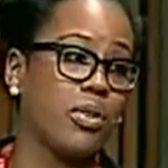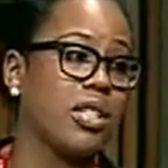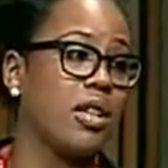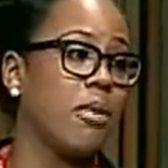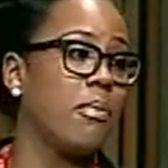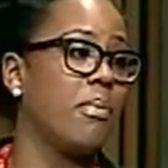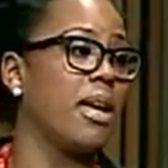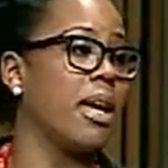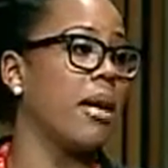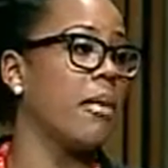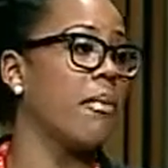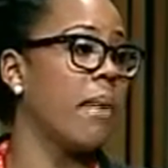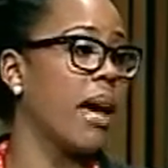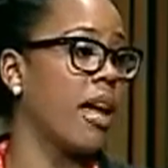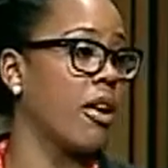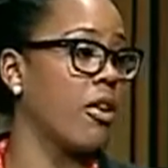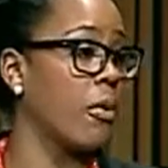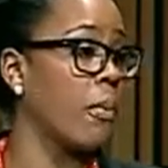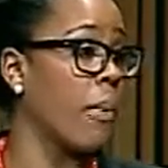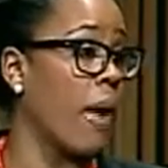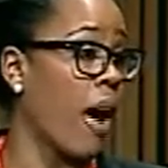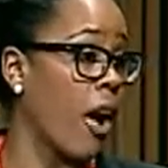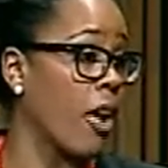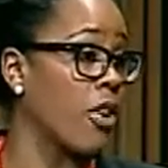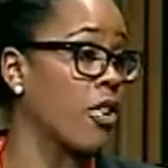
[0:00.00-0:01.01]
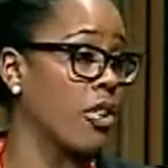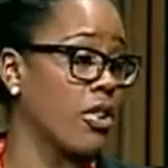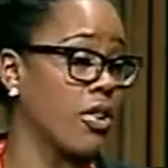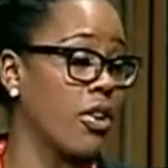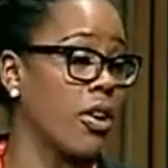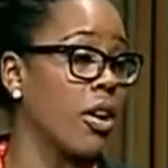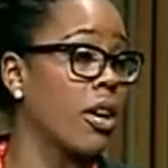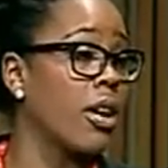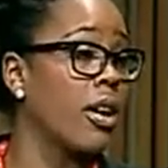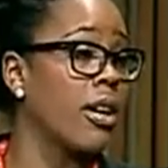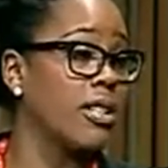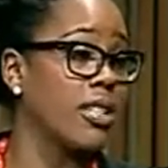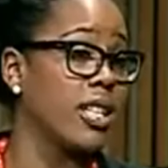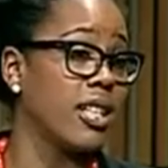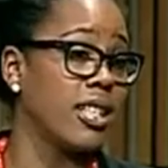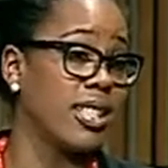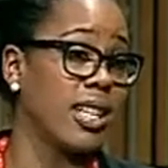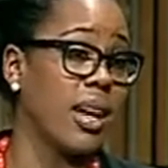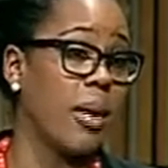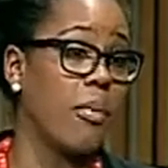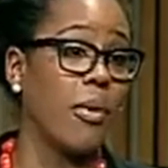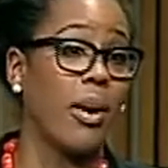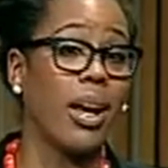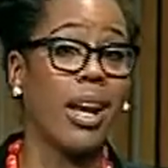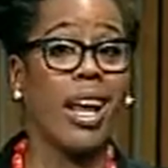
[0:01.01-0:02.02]
to be a better partner to
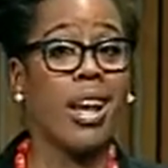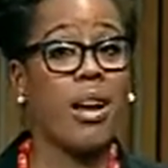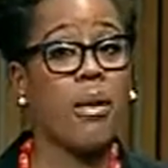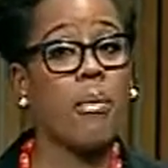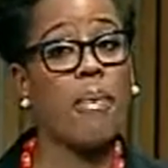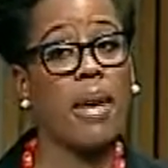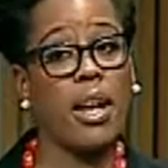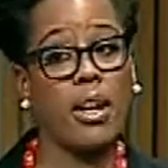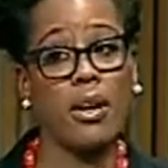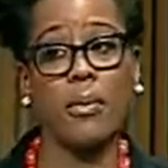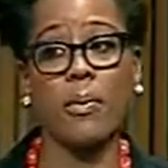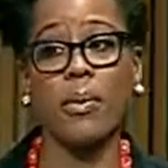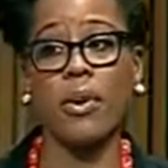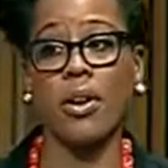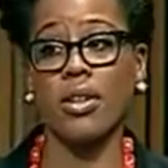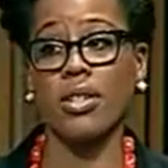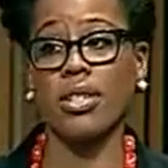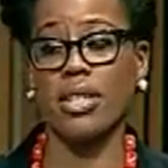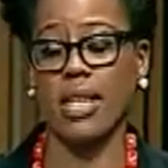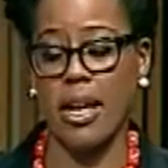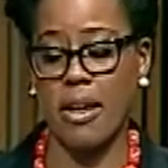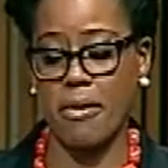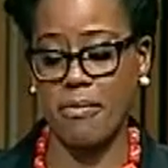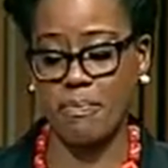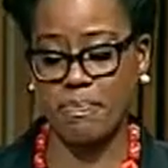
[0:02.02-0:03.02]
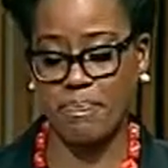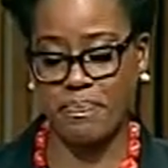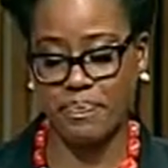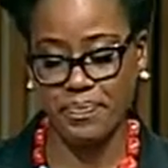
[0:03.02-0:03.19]
someone and a better person.